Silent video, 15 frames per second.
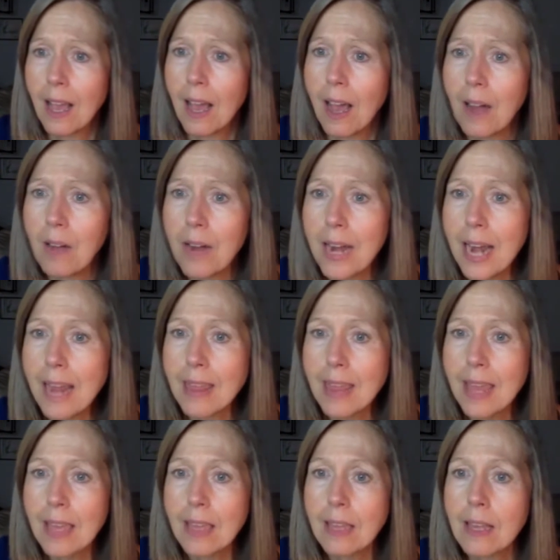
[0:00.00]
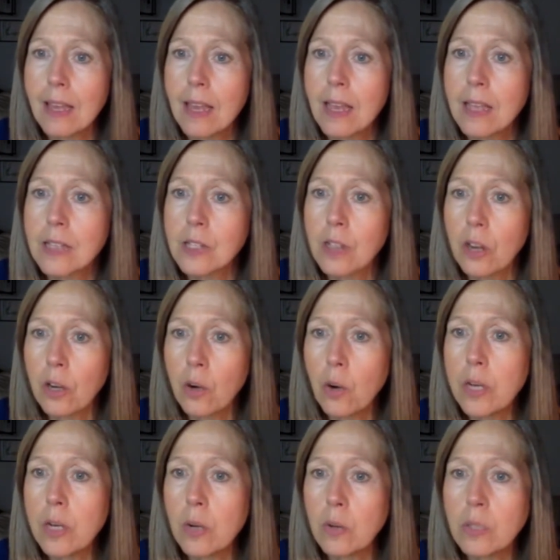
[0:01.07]
All right, I think
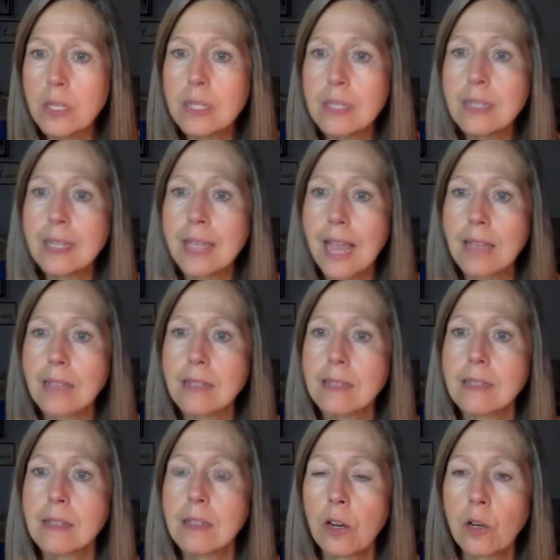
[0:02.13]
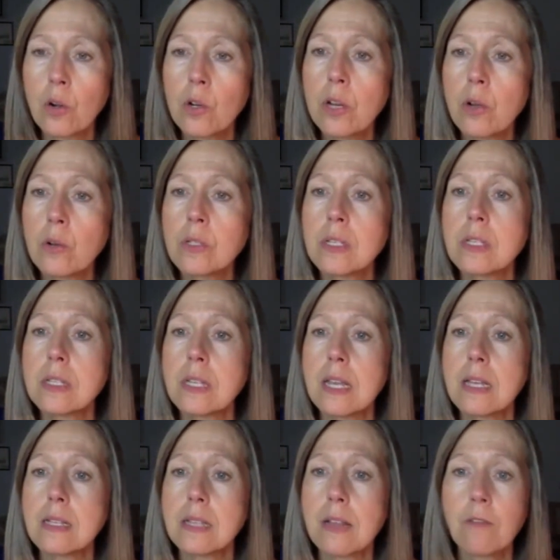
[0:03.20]
sarcoidosis, yes, sarcoidosis
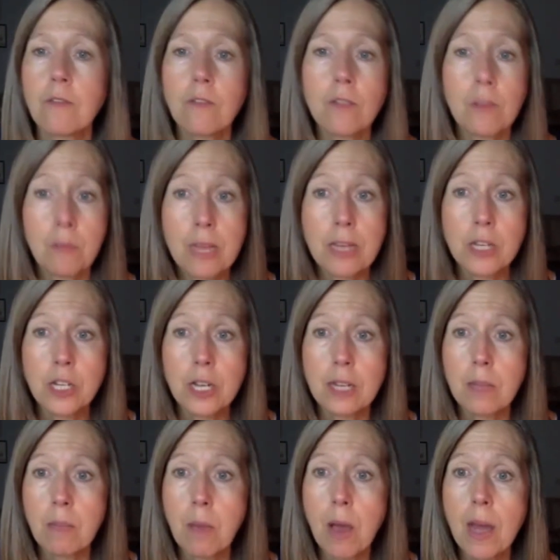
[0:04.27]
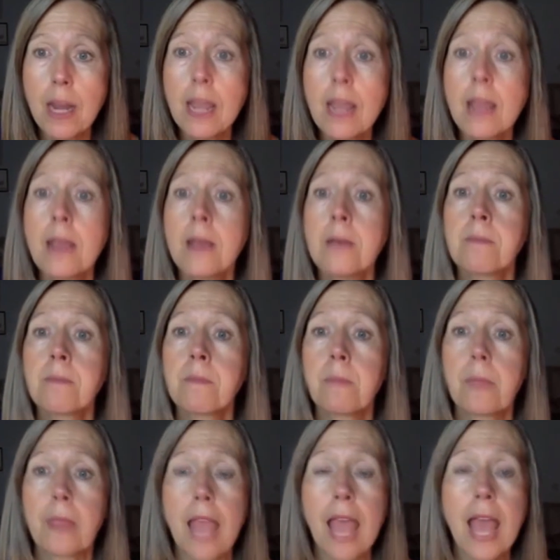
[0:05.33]
is inflammation in the body,
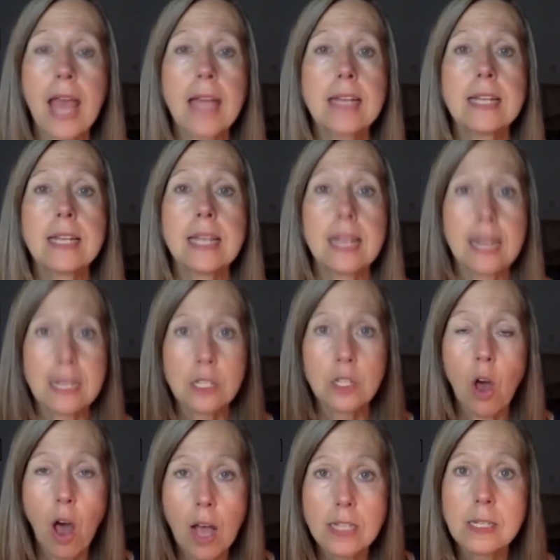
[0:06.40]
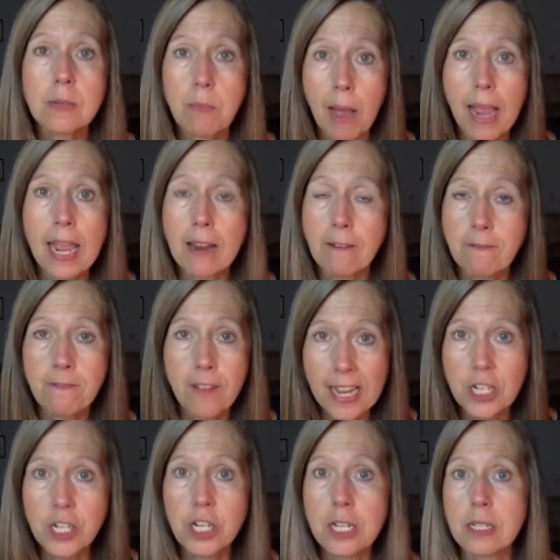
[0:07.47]
and it is caused by
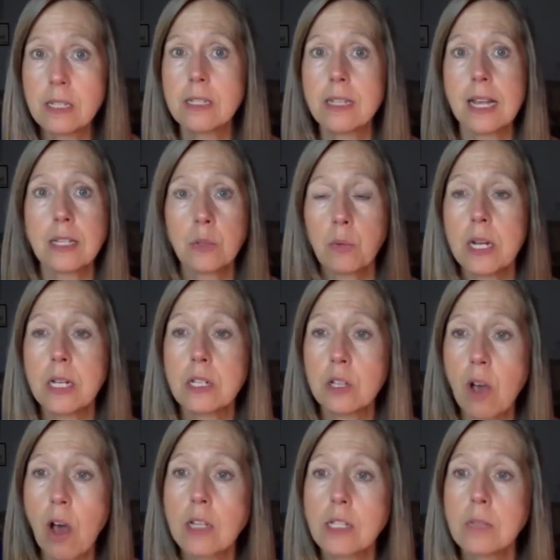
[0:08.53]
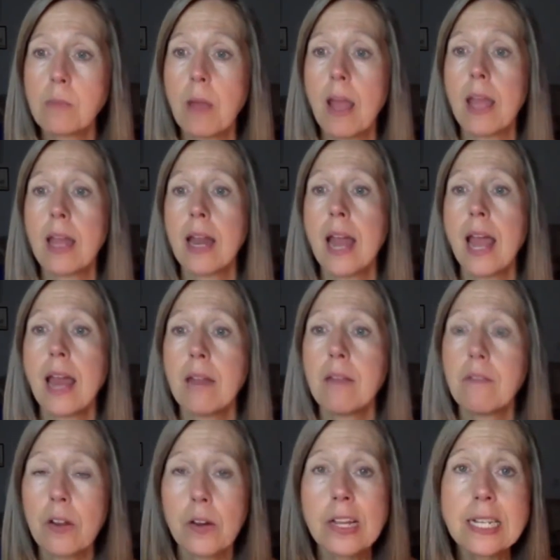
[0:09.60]
infections. That's what it's caused by. And I had a
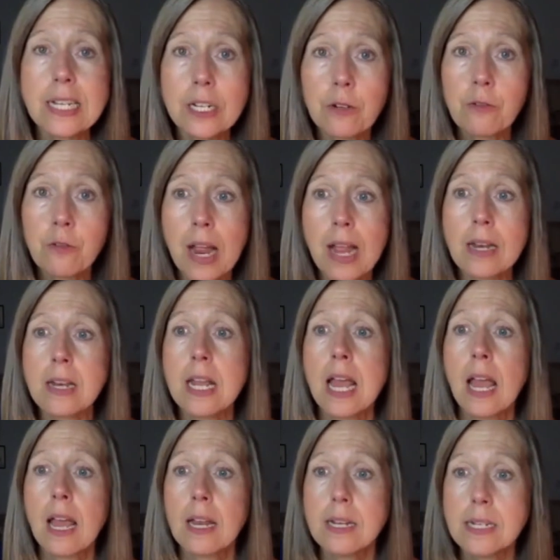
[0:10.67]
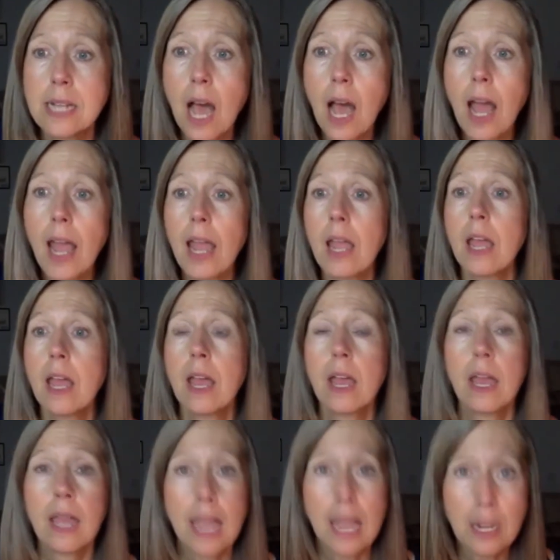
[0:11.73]
very dear friend die
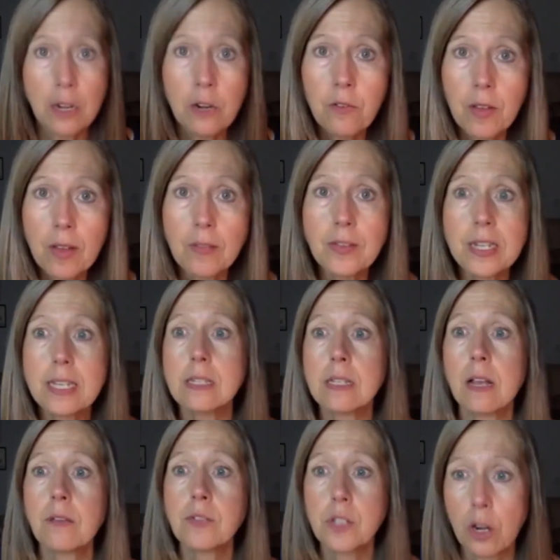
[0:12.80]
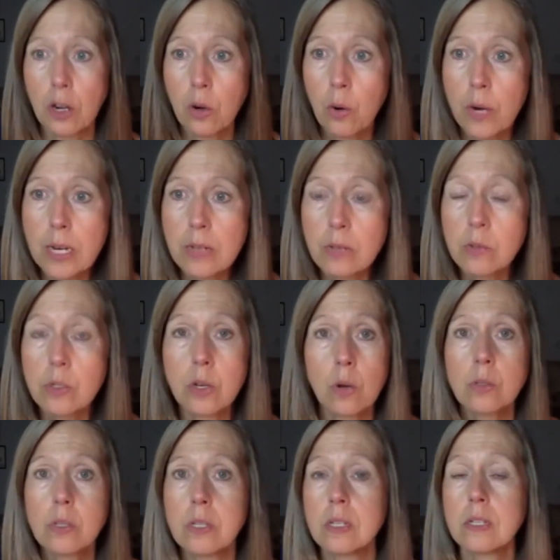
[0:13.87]
in her 50s of
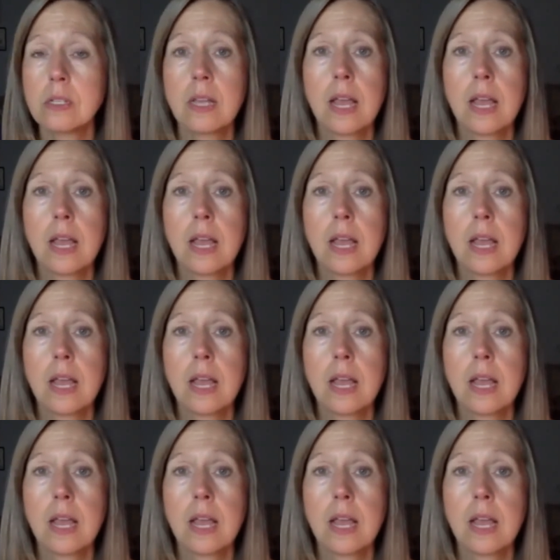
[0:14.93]
sarcoidosis,